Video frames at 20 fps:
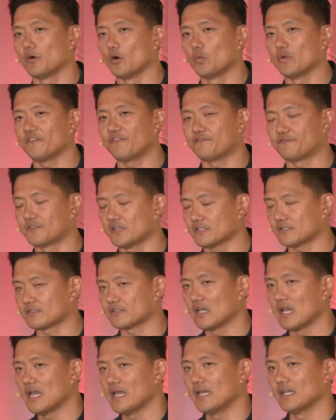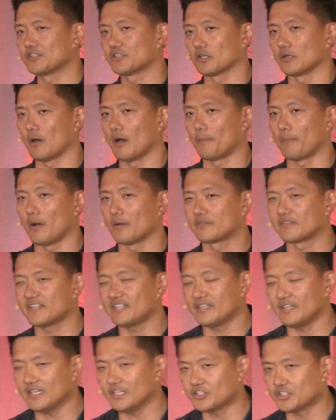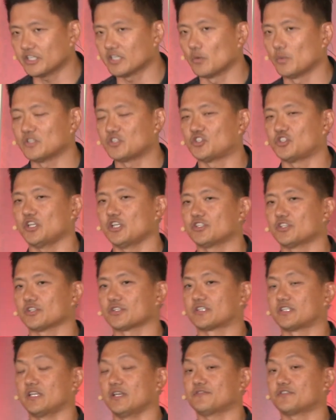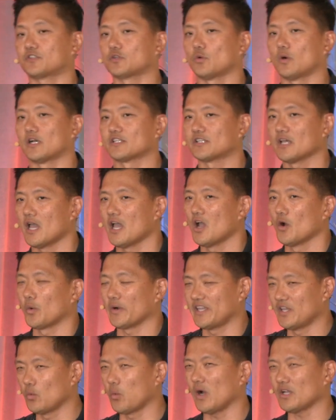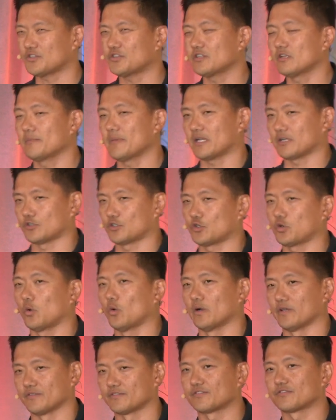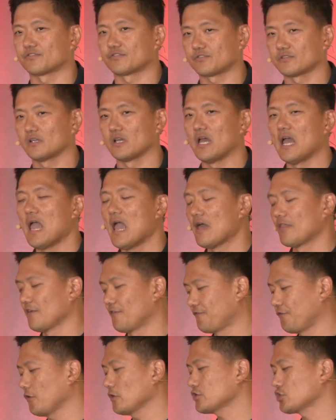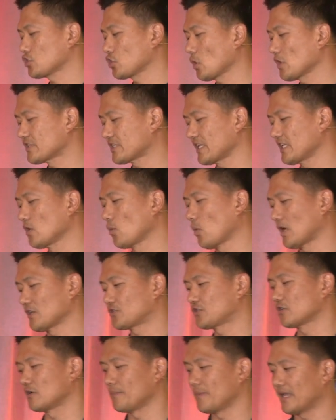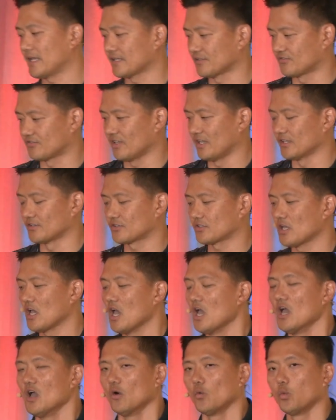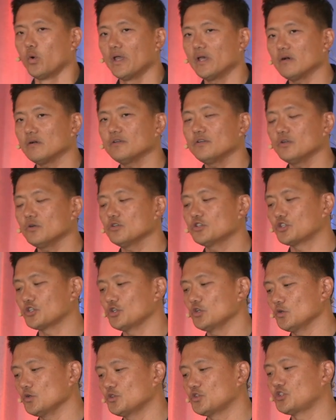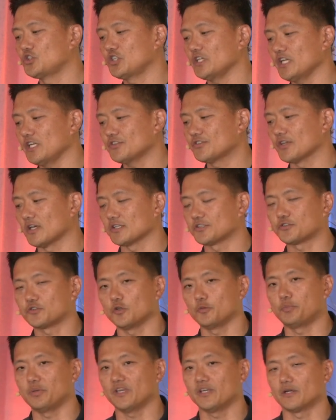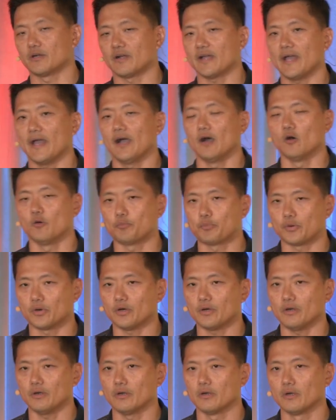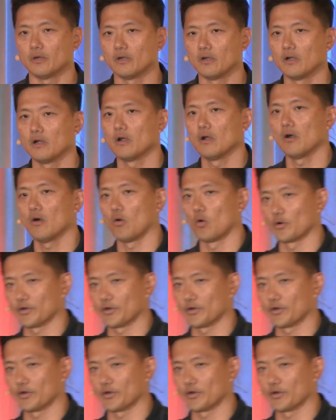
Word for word: we this is a, a, a teaching which Jesus gives to us where he wants you to make a choice. And the first choice that he wants you to make is this Will you choose Jesus to be your helper or